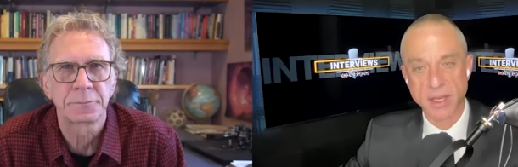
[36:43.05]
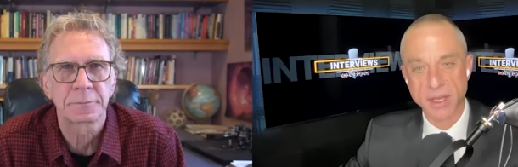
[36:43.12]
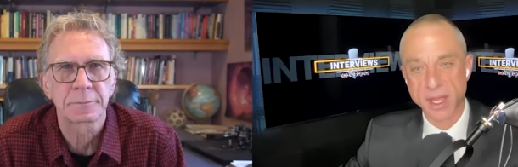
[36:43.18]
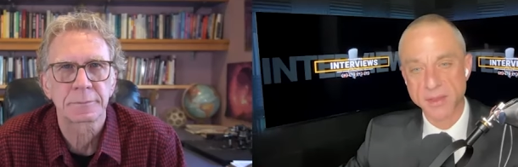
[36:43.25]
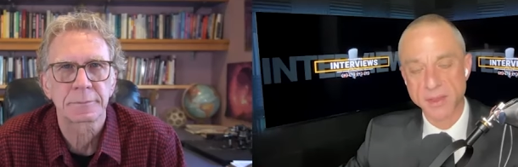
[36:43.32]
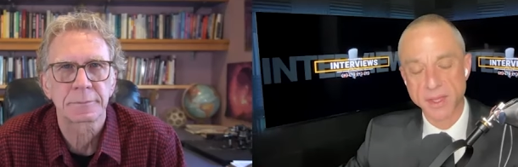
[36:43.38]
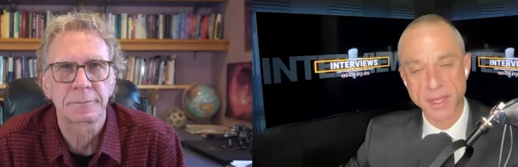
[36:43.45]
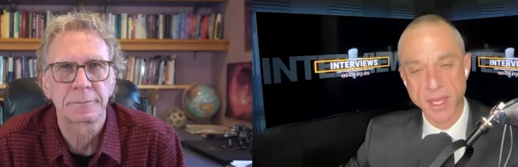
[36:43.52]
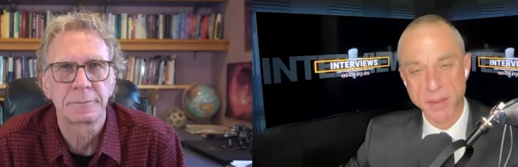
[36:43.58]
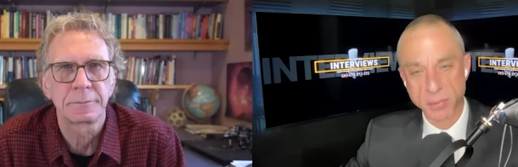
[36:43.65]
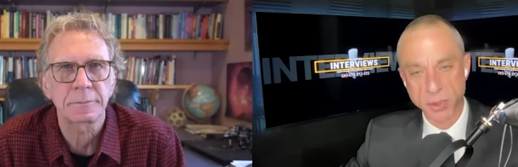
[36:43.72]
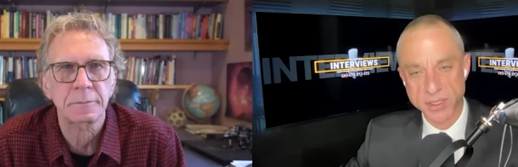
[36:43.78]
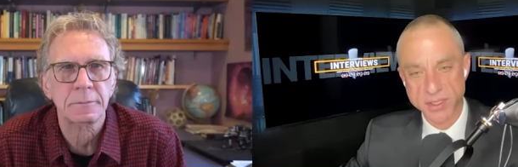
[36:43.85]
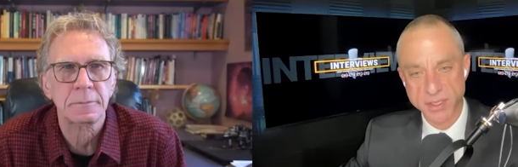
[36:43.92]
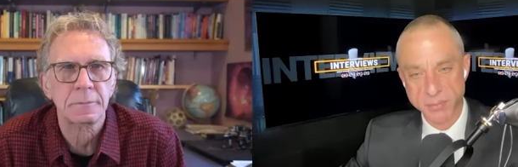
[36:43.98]
Speaker 1: And then that
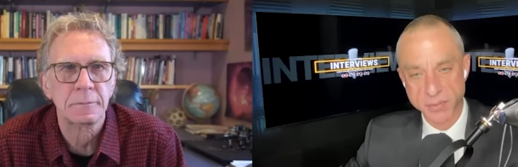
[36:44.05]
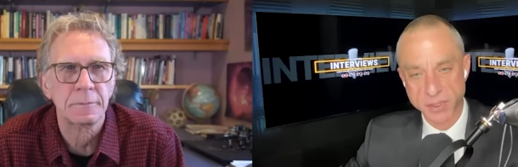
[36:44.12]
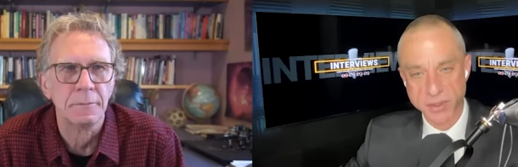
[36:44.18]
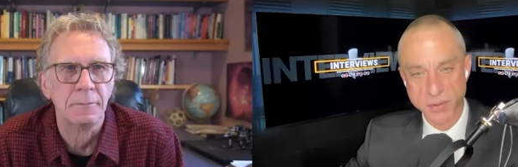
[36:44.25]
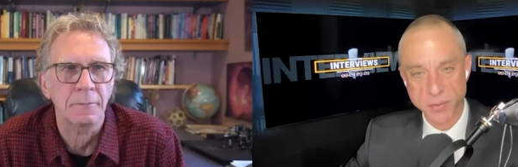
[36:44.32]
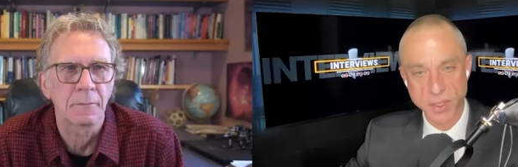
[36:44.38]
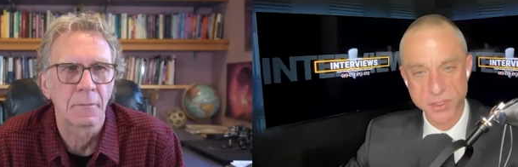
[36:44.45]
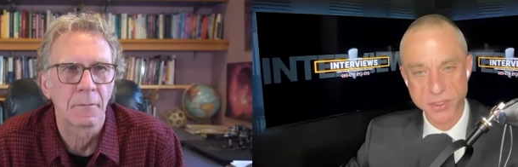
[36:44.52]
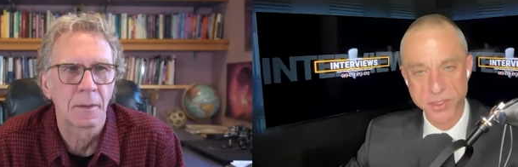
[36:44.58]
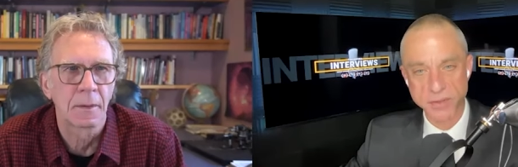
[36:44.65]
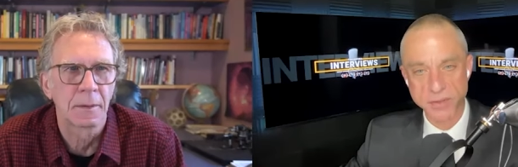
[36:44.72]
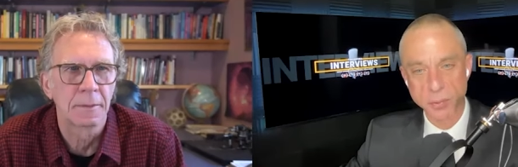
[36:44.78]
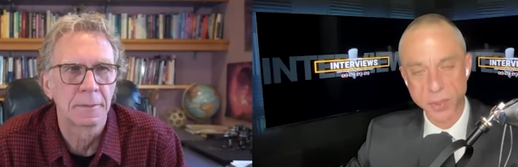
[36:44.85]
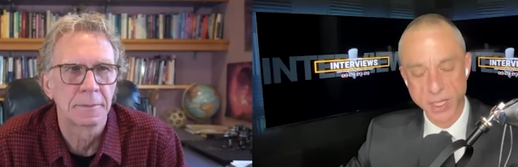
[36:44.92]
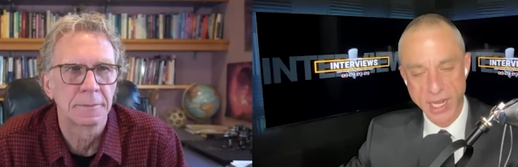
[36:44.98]
brings up this question
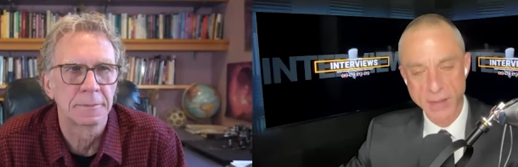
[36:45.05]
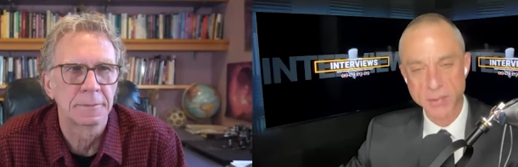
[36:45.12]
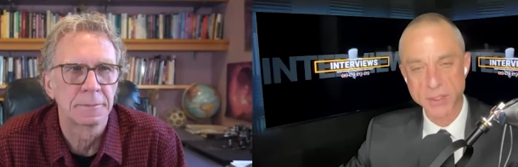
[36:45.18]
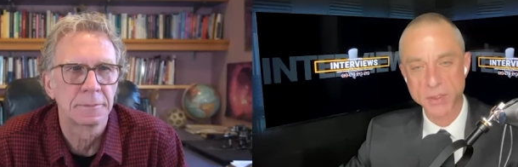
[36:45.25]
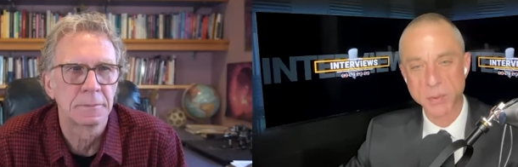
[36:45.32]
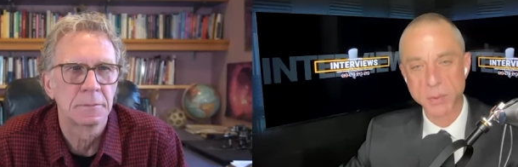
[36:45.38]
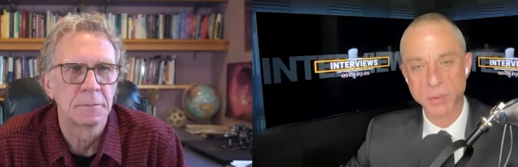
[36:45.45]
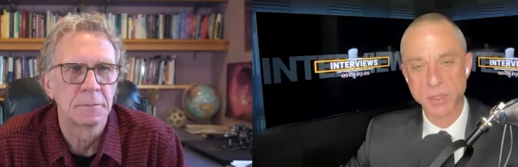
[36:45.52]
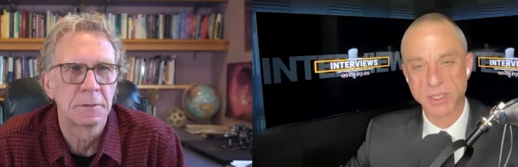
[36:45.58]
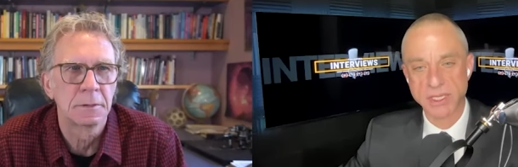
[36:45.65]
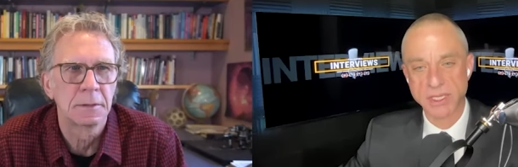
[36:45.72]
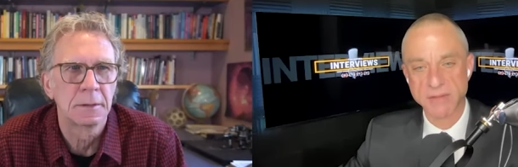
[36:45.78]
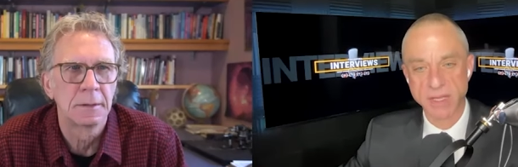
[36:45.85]
of what happens when we leave